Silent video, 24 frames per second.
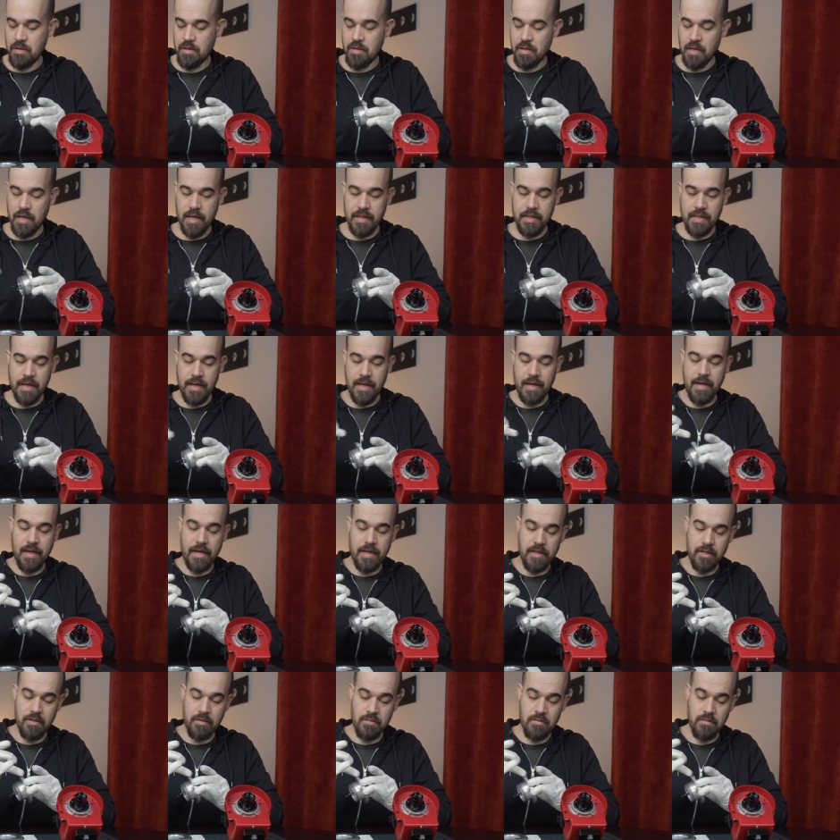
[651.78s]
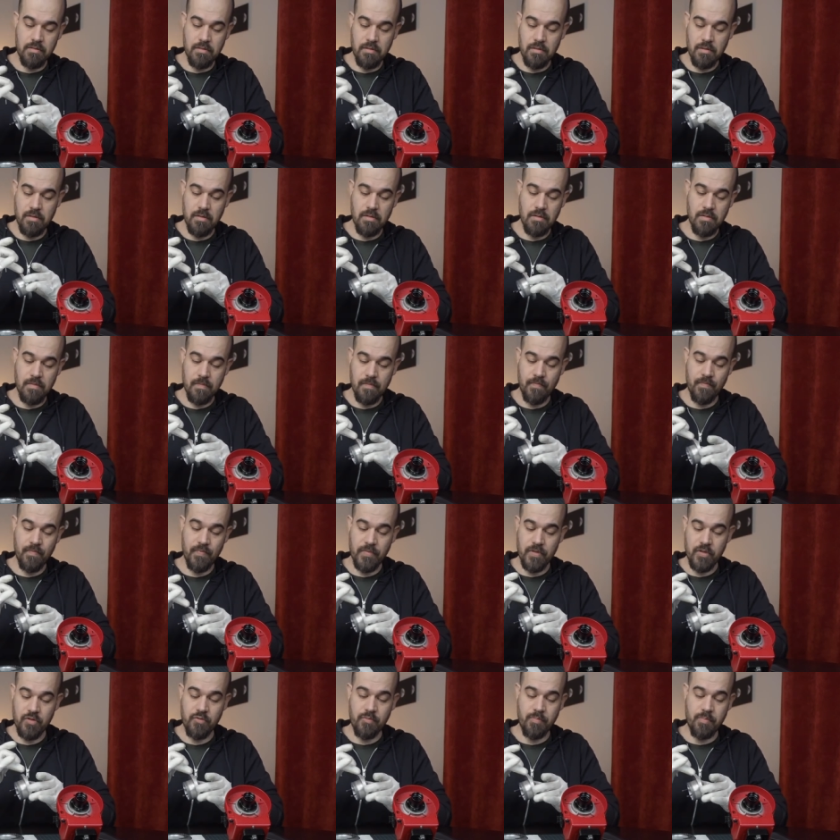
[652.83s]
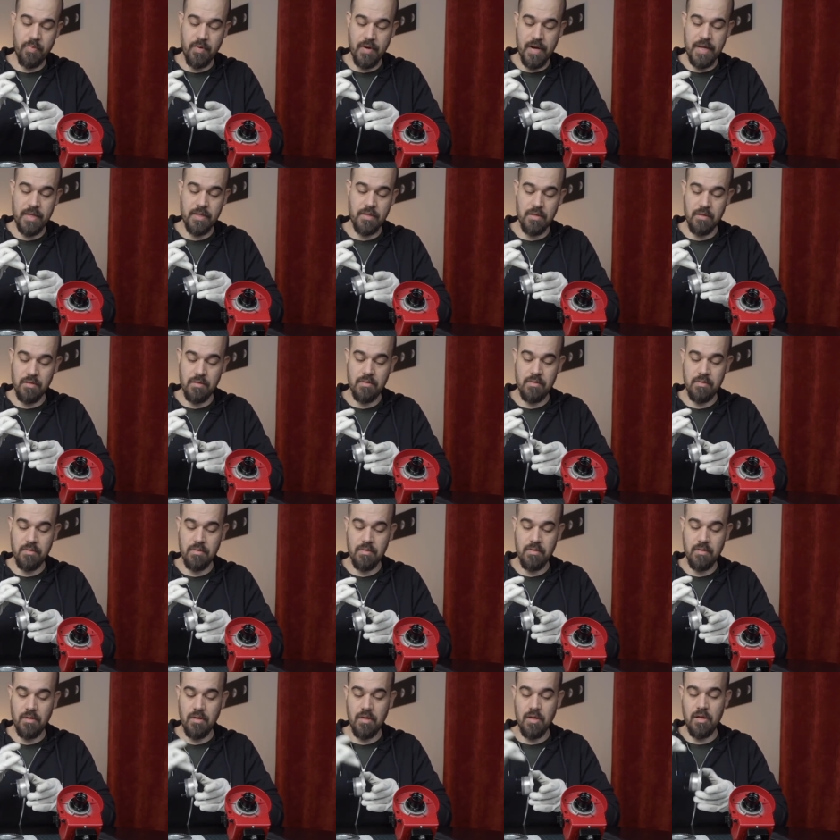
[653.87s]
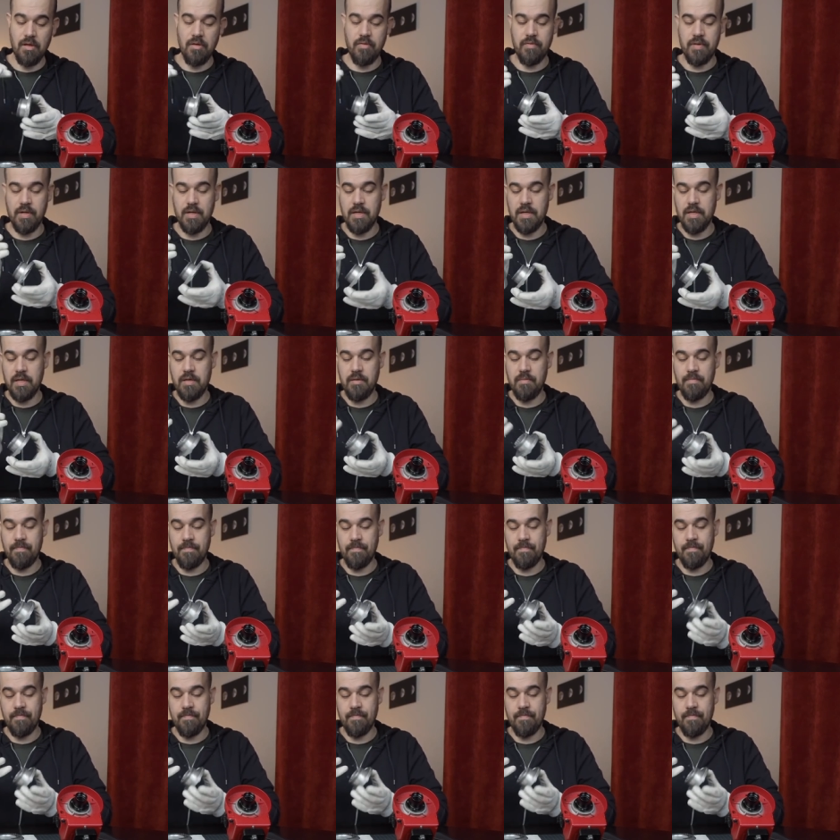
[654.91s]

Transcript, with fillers: and then I spread it evenly